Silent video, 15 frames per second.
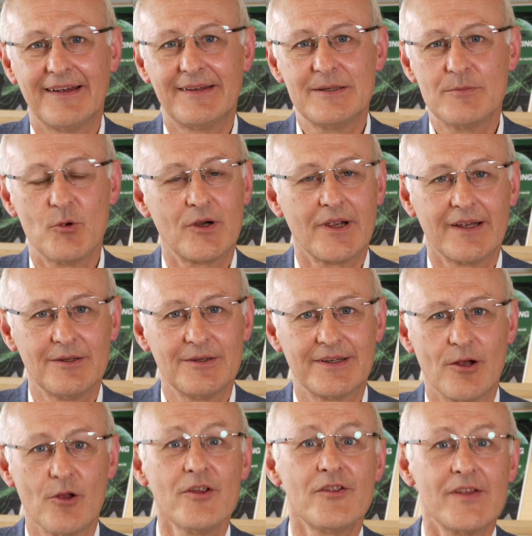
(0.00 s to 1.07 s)
In the book, I
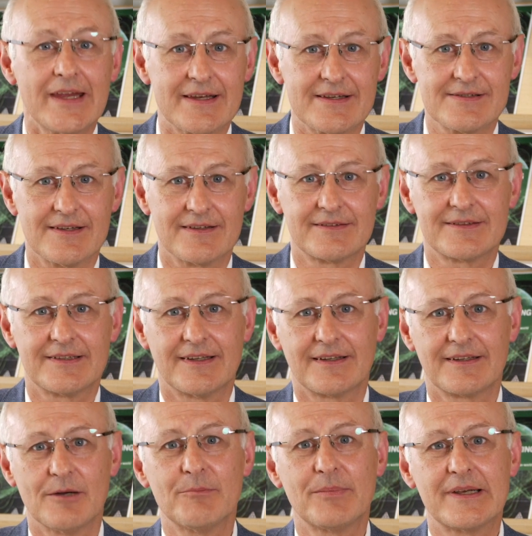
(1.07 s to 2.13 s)
look at all the things
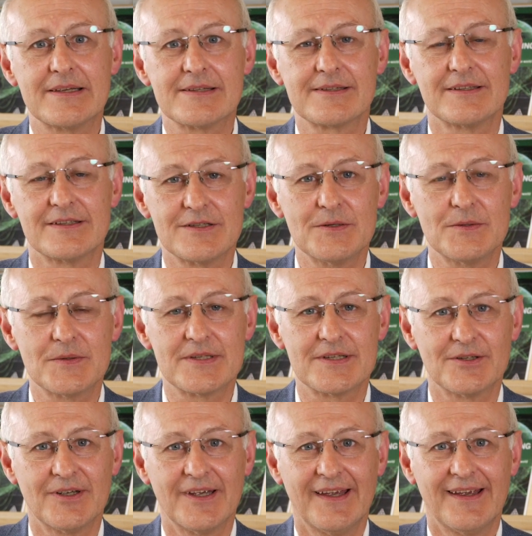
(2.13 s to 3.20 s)
that companies can do
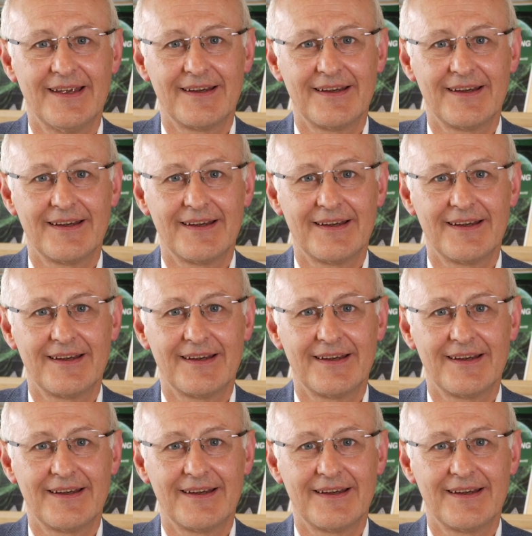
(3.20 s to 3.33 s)
to